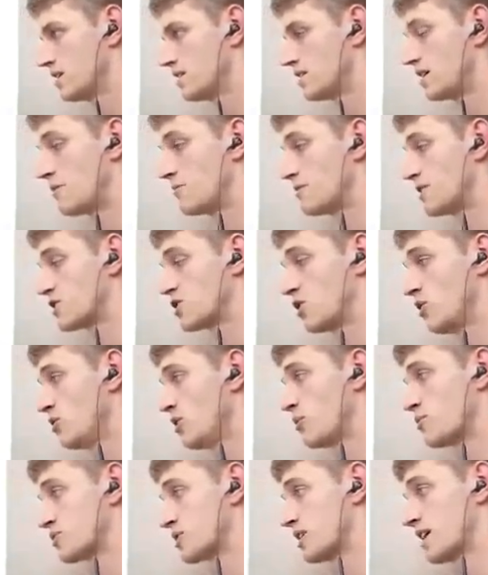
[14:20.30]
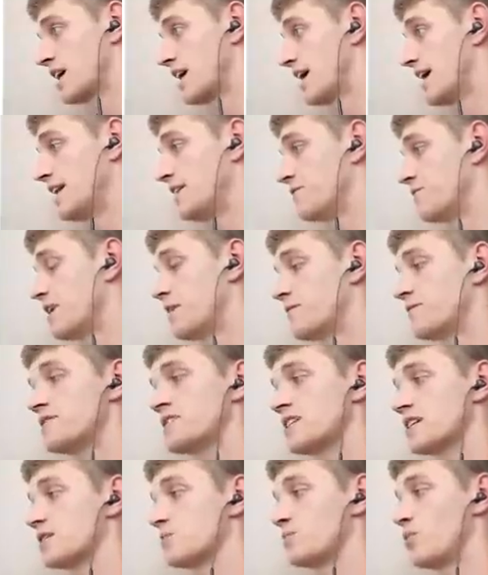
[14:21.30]
I told you I was gonna get every
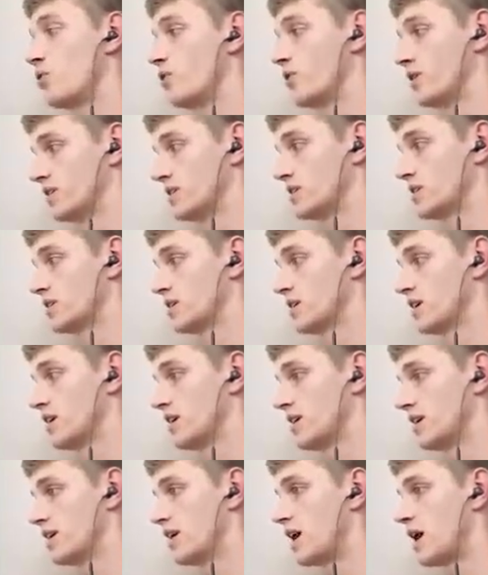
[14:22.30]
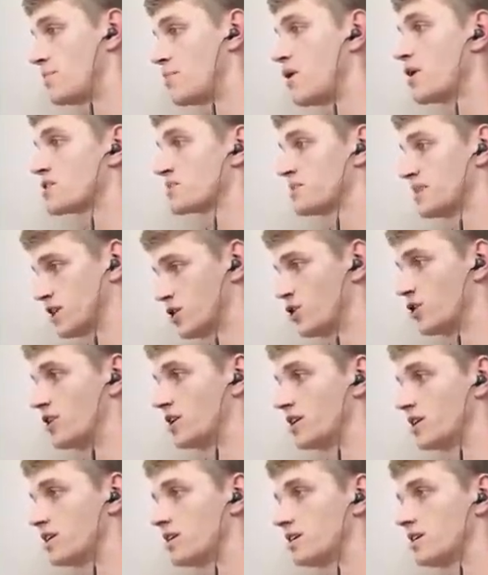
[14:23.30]
single point I possibly
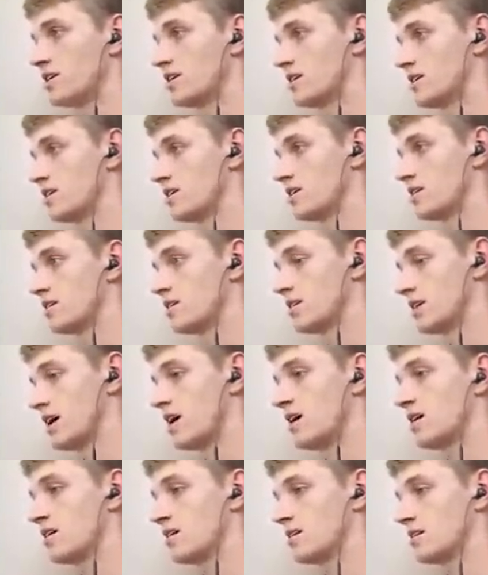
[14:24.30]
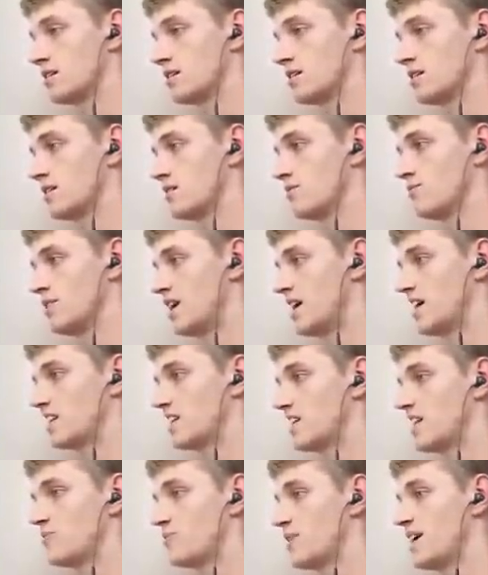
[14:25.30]
could. Okay? We
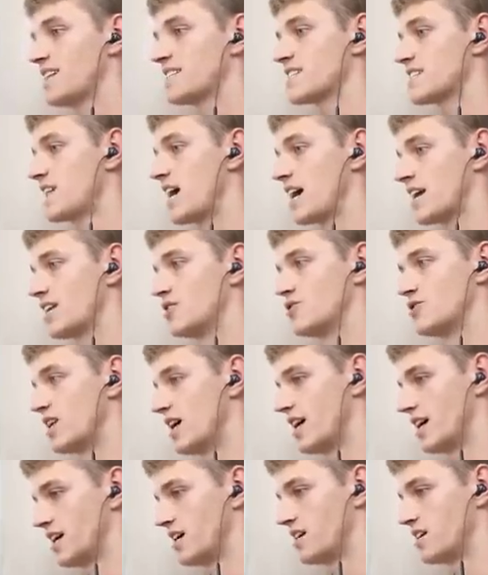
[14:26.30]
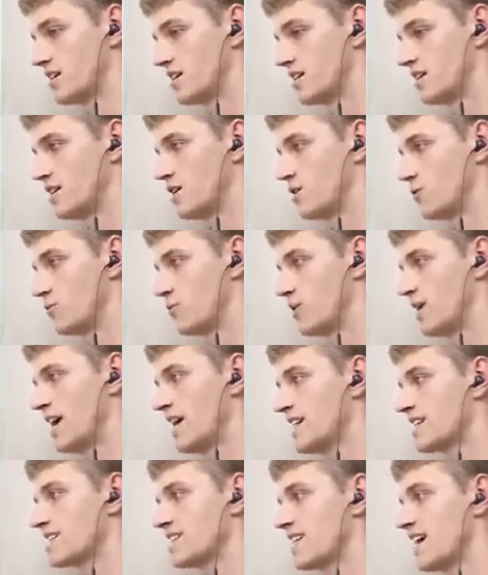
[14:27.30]
ain't slacking today. We
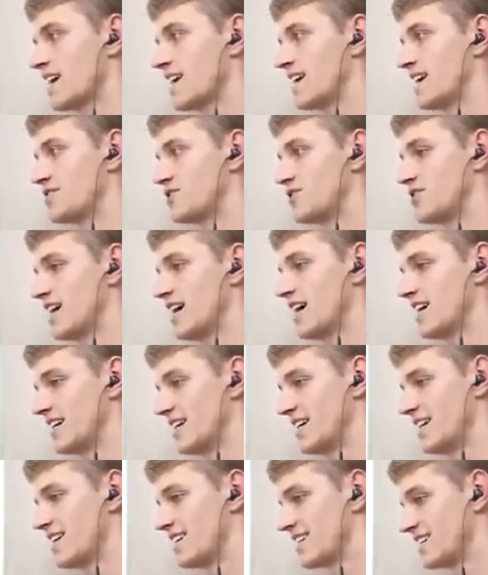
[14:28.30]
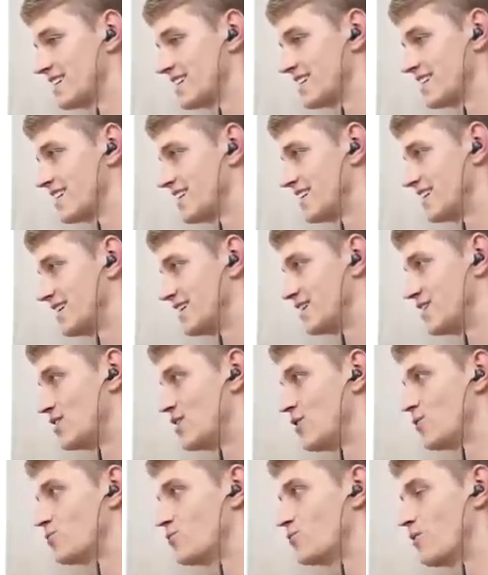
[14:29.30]
ain't slacking today.
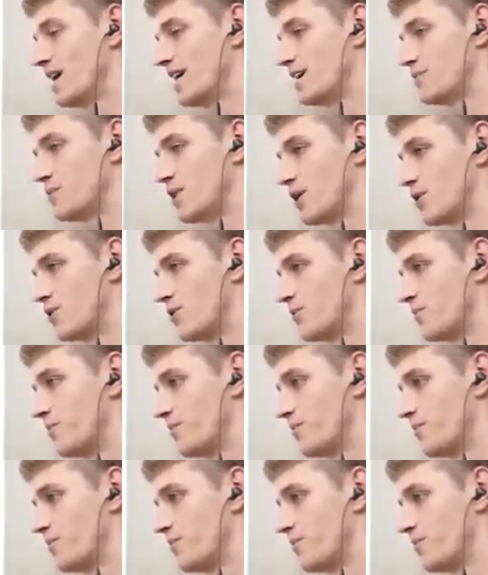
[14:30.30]
No way, bro.